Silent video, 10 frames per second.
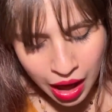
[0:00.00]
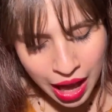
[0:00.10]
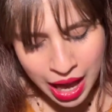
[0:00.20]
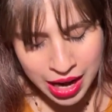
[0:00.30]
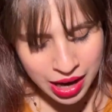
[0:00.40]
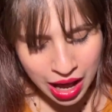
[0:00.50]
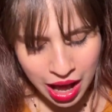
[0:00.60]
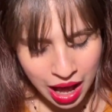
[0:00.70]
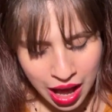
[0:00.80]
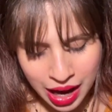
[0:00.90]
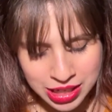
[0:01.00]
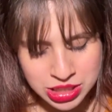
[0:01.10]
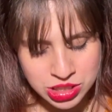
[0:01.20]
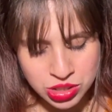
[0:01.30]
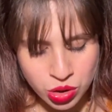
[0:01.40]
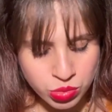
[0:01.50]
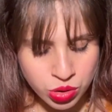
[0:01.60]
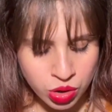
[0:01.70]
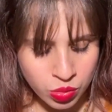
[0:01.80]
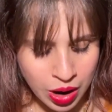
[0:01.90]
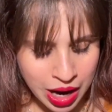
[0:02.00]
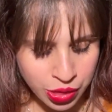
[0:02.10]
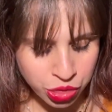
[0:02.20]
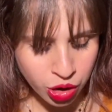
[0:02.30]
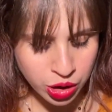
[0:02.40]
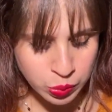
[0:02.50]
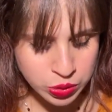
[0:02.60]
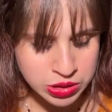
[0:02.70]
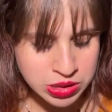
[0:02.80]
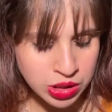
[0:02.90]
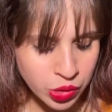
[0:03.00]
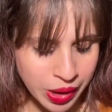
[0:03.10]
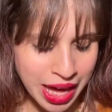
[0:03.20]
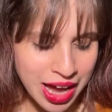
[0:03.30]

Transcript: And I don't know. I thought it was an okay